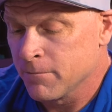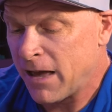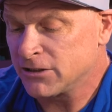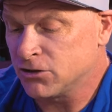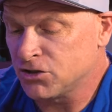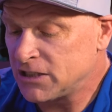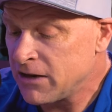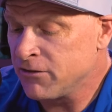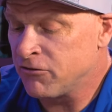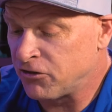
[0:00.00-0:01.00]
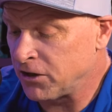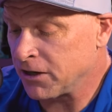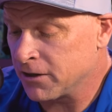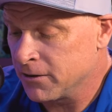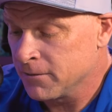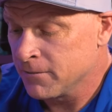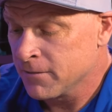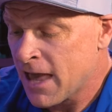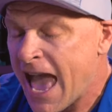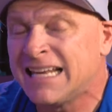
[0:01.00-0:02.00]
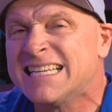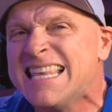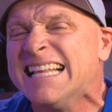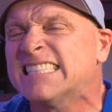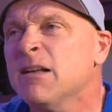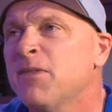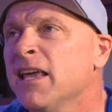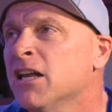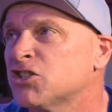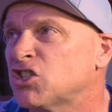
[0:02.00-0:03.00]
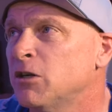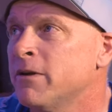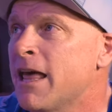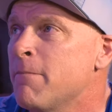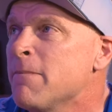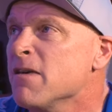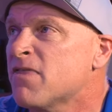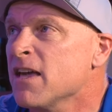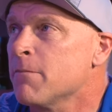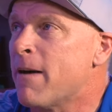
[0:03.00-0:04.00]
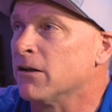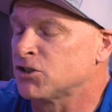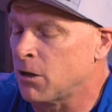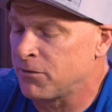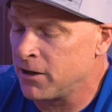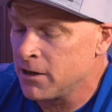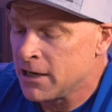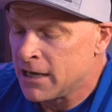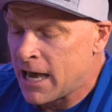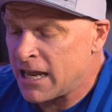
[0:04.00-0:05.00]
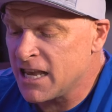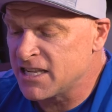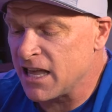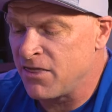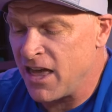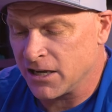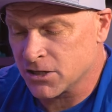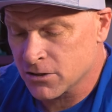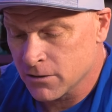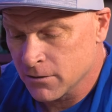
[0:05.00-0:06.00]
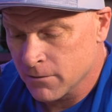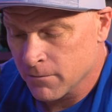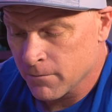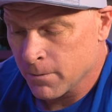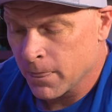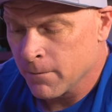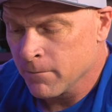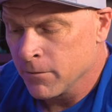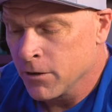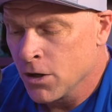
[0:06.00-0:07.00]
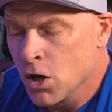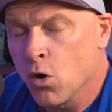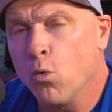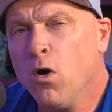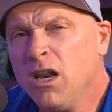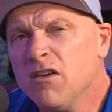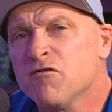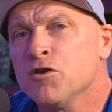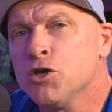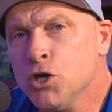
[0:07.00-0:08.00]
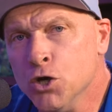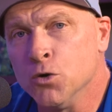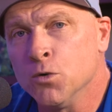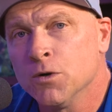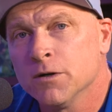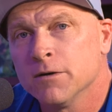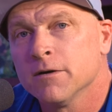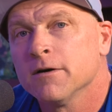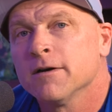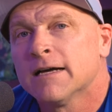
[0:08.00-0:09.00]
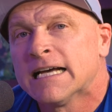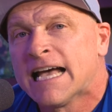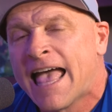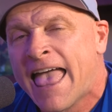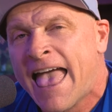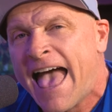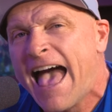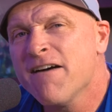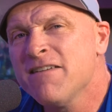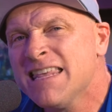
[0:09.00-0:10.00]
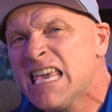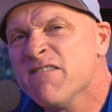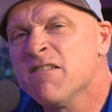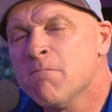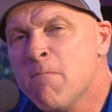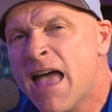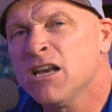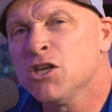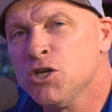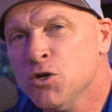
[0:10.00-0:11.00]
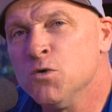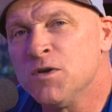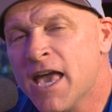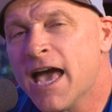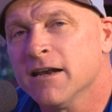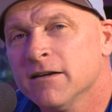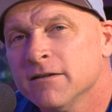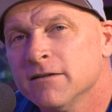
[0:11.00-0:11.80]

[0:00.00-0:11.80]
Pastor Steven Furtick. And he said something in a sermon that made me think about something. And he said this What if you haven't even met you yet.